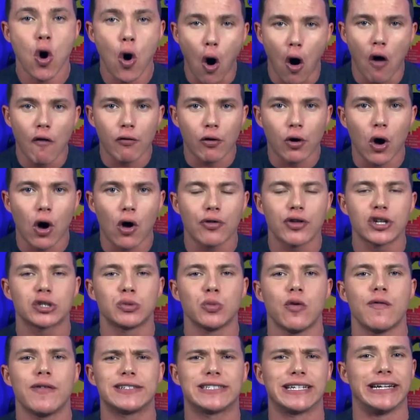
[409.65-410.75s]
Overall, this
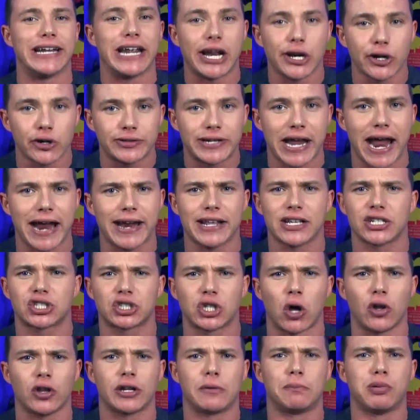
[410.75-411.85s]
movie's an entertaining,
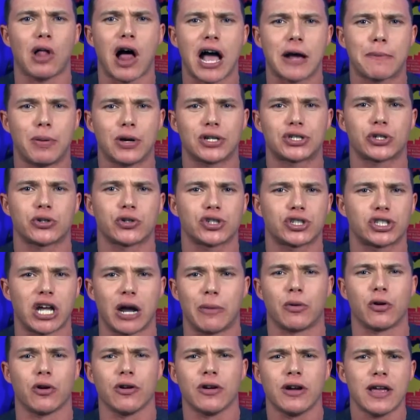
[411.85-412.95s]
solid blockbuster
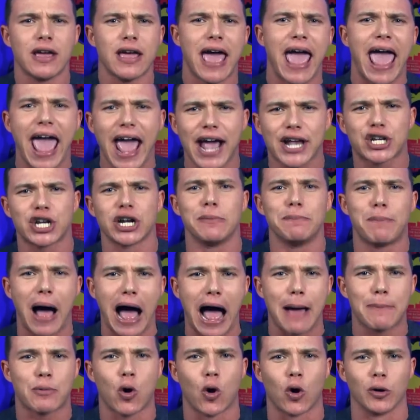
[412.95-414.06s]
summer action
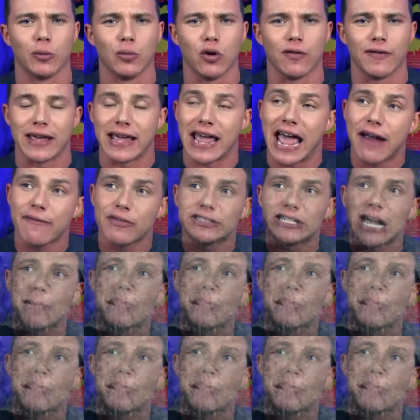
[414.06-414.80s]
popcorn movie. Every